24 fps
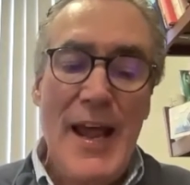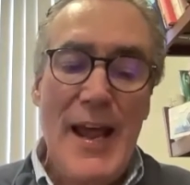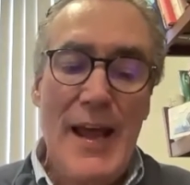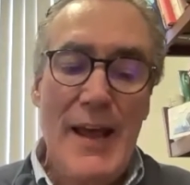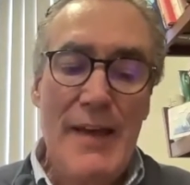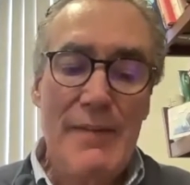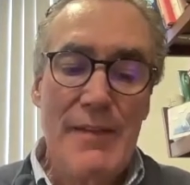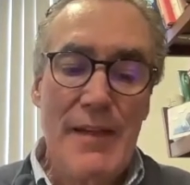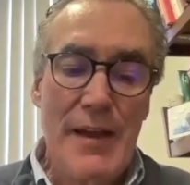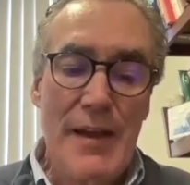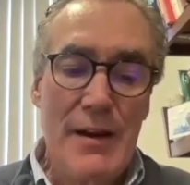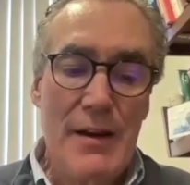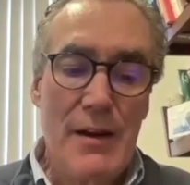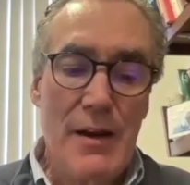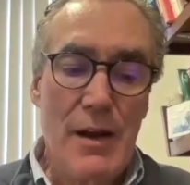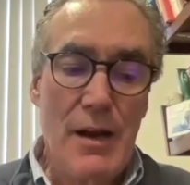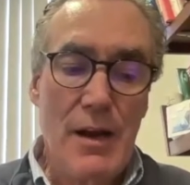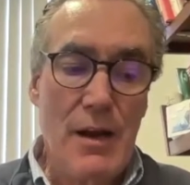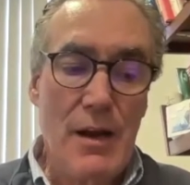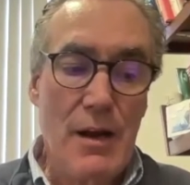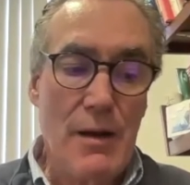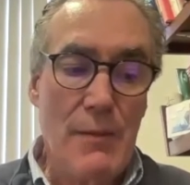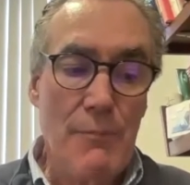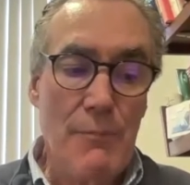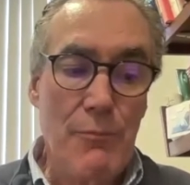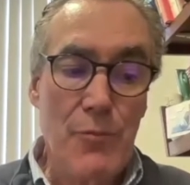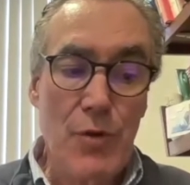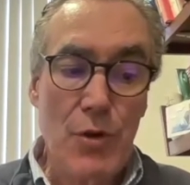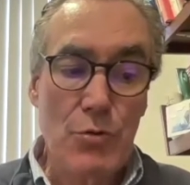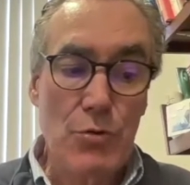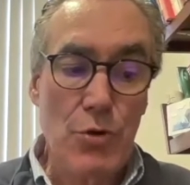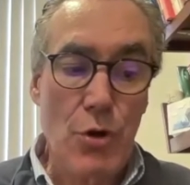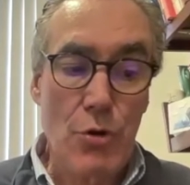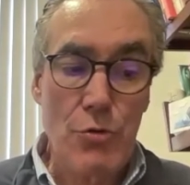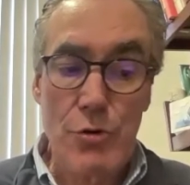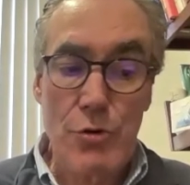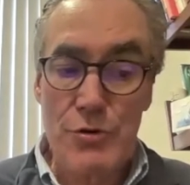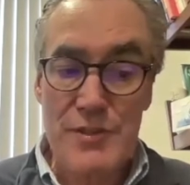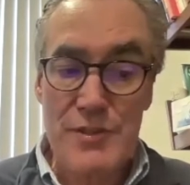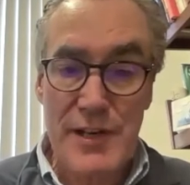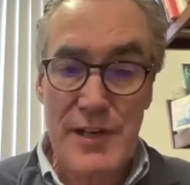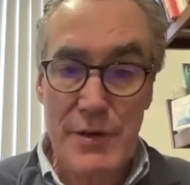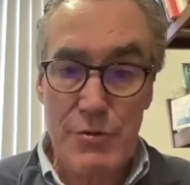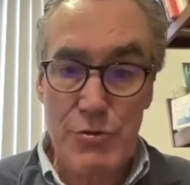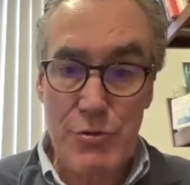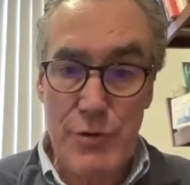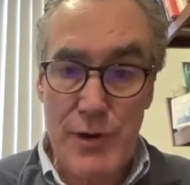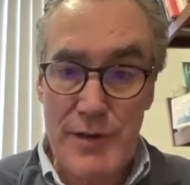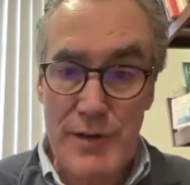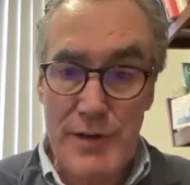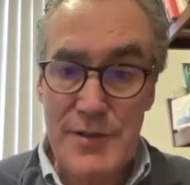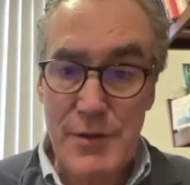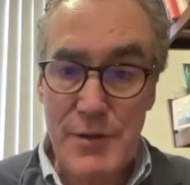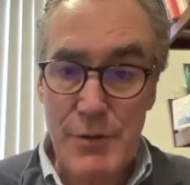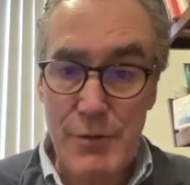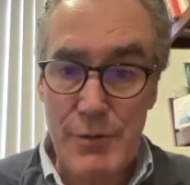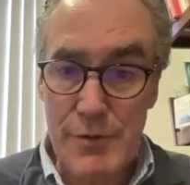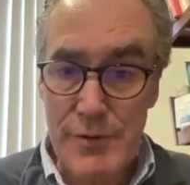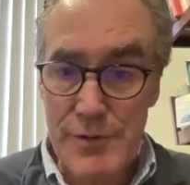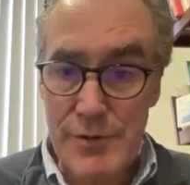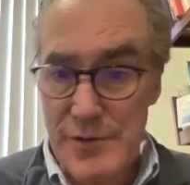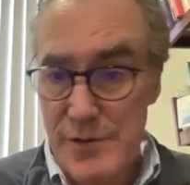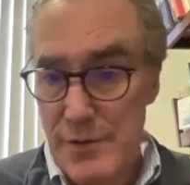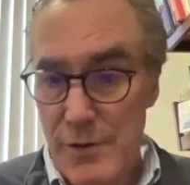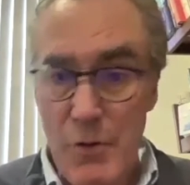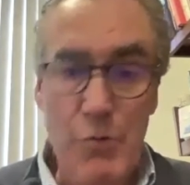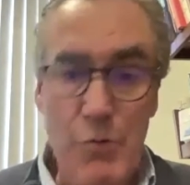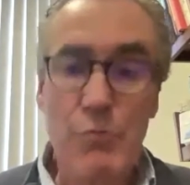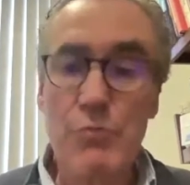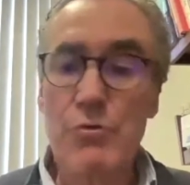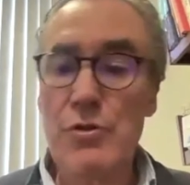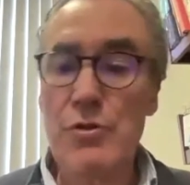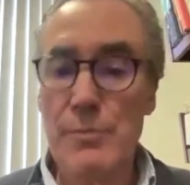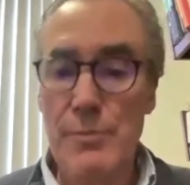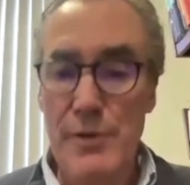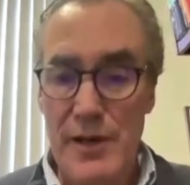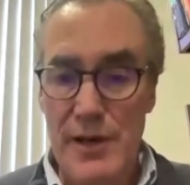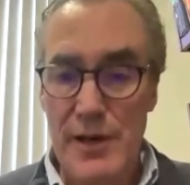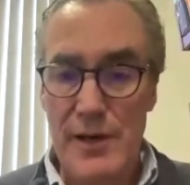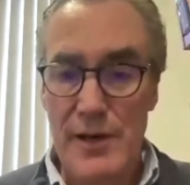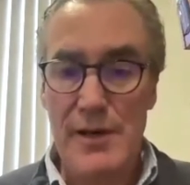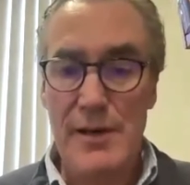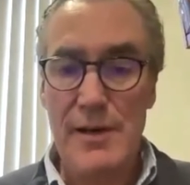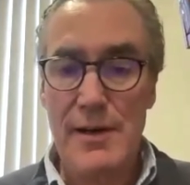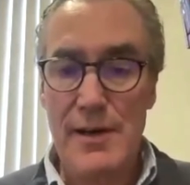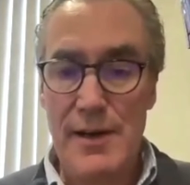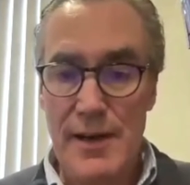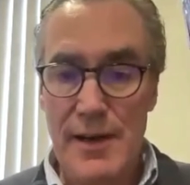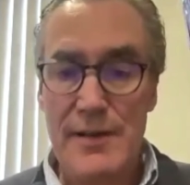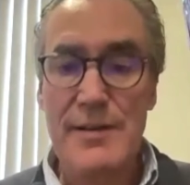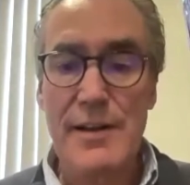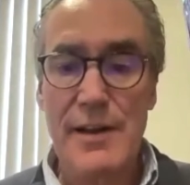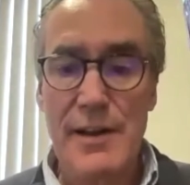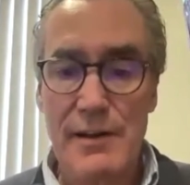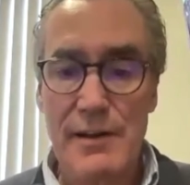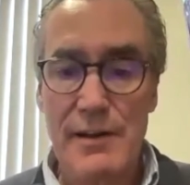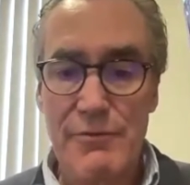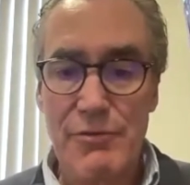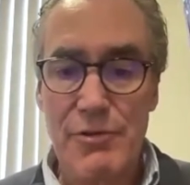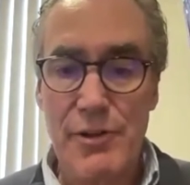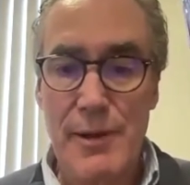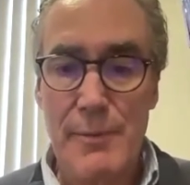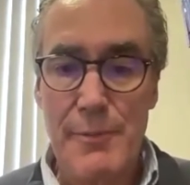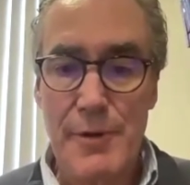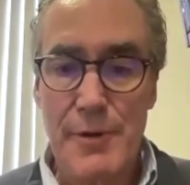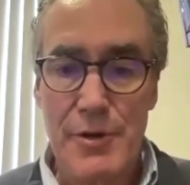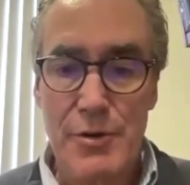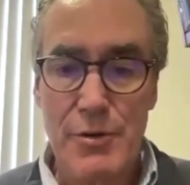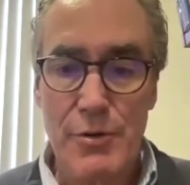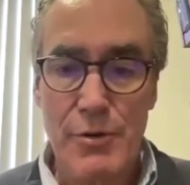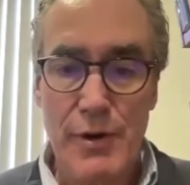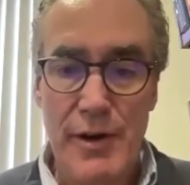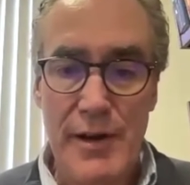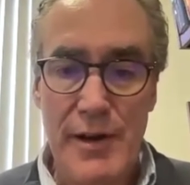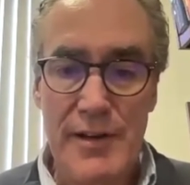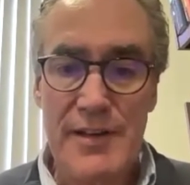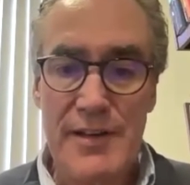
And then um, low-dose naltrexone is known to be anti-inflammatory.